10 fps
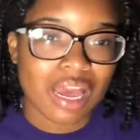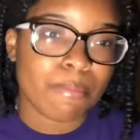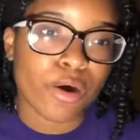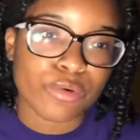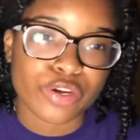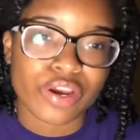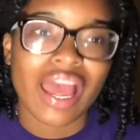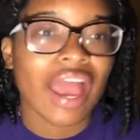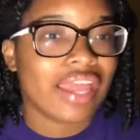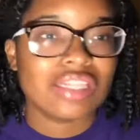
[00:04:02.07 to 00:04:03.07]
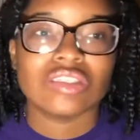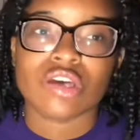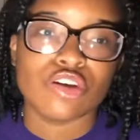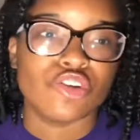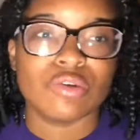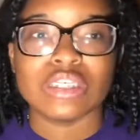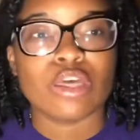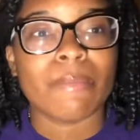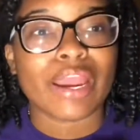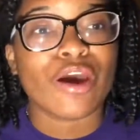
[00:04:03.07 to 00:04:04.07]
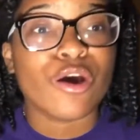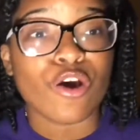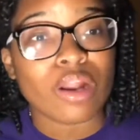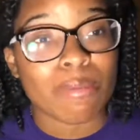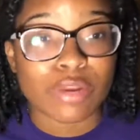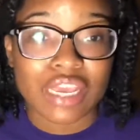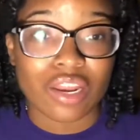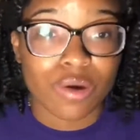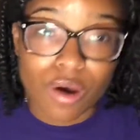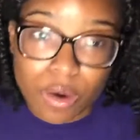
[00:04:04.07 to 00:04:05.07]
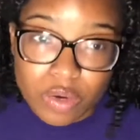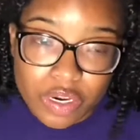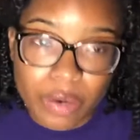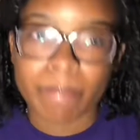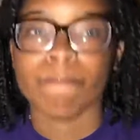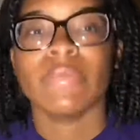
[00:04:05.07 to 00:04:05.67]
I'm older. I need to start doing this on my own. I'm only getting older.